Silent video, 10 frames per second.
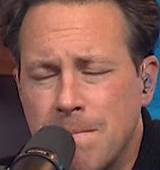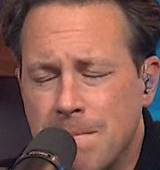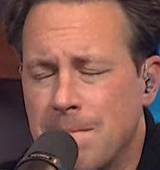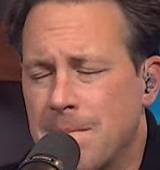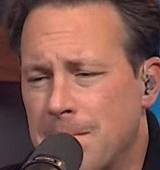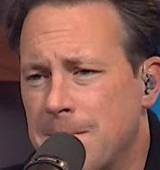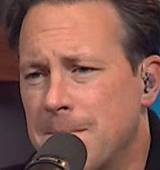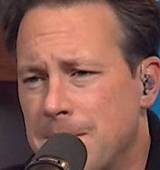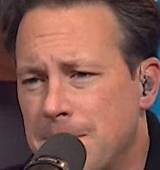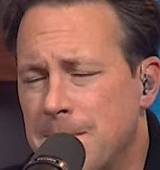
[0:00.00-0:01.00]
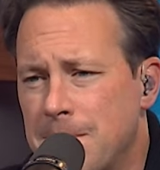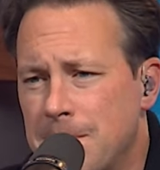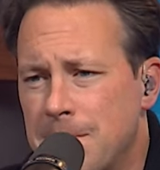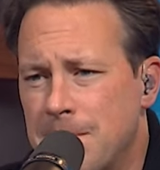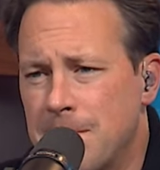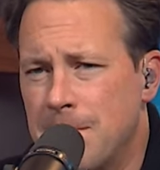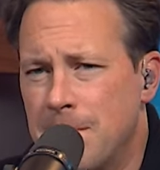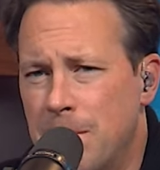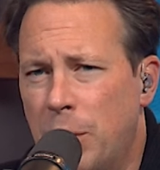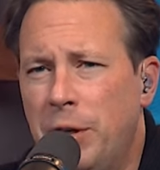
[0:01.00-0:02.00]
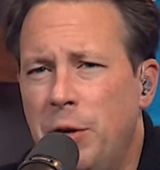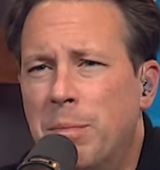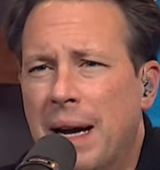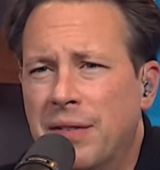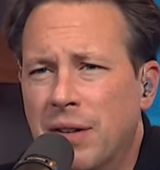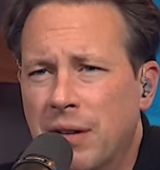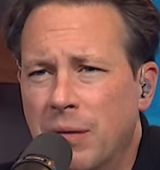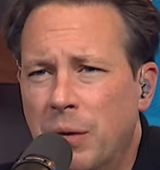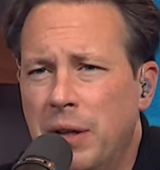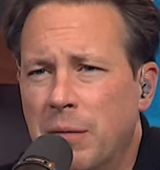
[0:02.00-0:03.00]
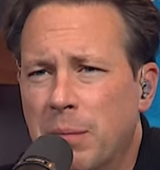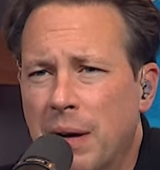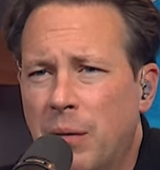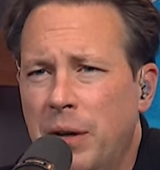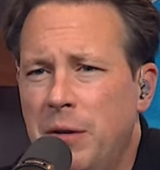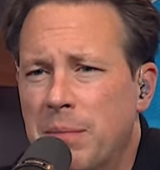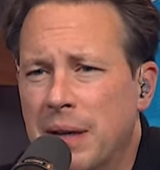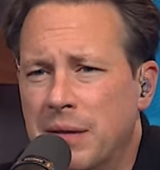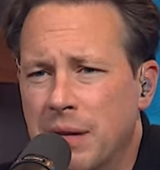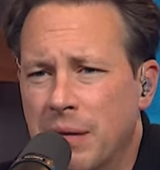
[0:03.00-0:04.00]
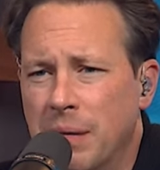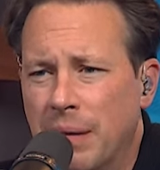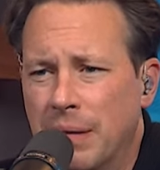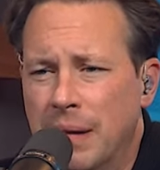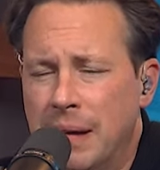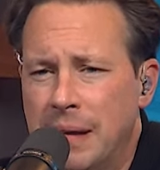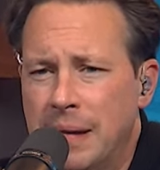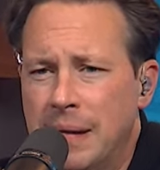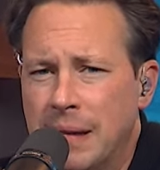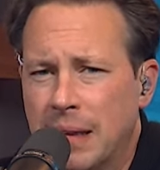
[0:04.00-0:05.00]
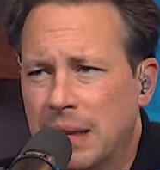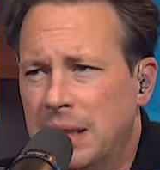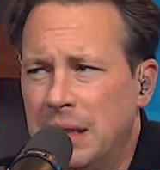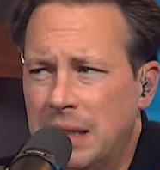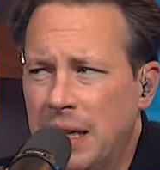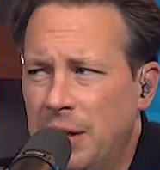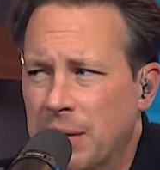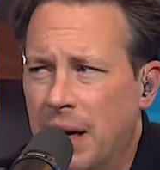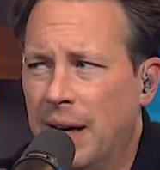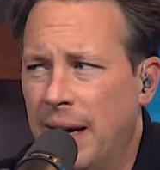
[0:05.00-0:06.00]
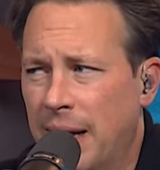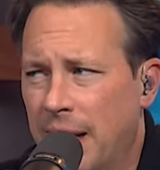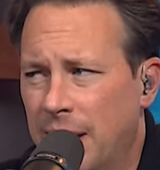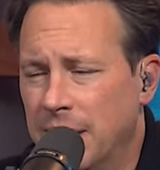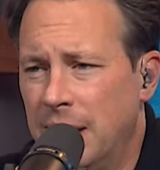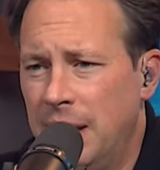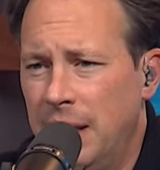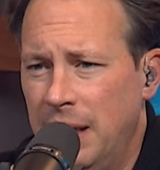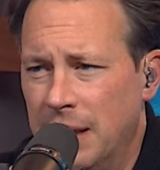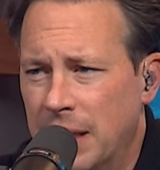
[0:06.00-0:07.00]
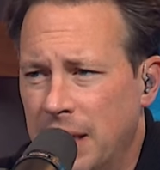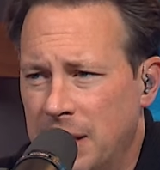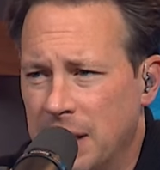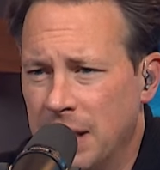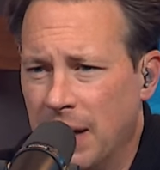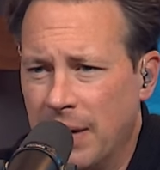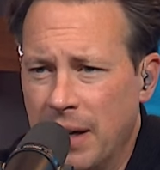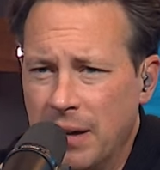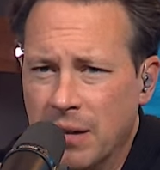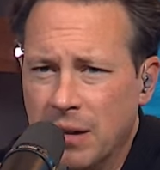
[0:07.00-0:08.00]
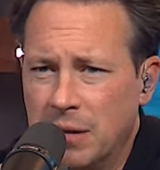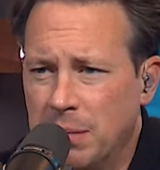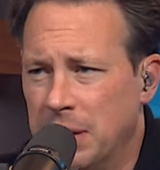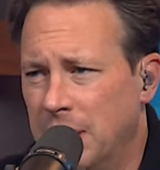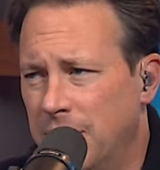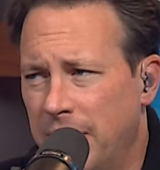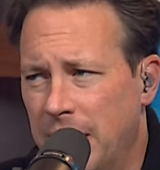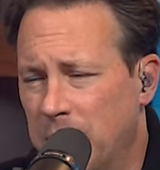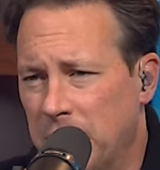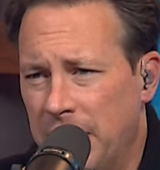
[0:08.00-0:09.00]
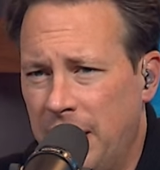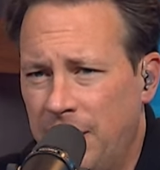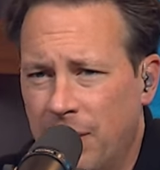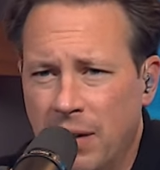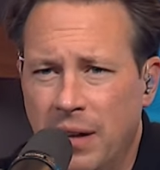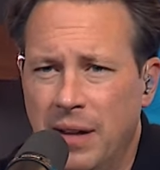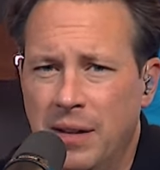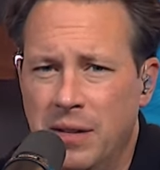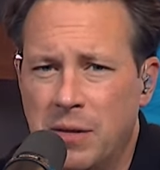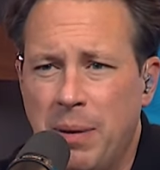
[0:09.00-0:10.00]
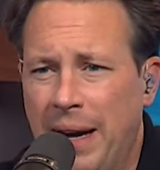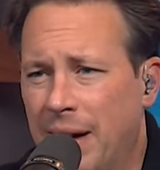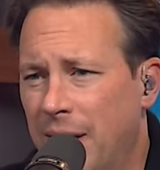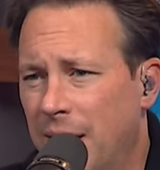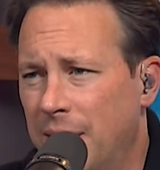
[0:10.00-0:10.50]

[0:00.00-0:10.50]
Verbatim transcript: Mm-hmm. Um, what are you best at? What are you be, What best at doing? Like, let's just say you and I are hanging out in the kitchen. I've got your husband, family, friends, parent.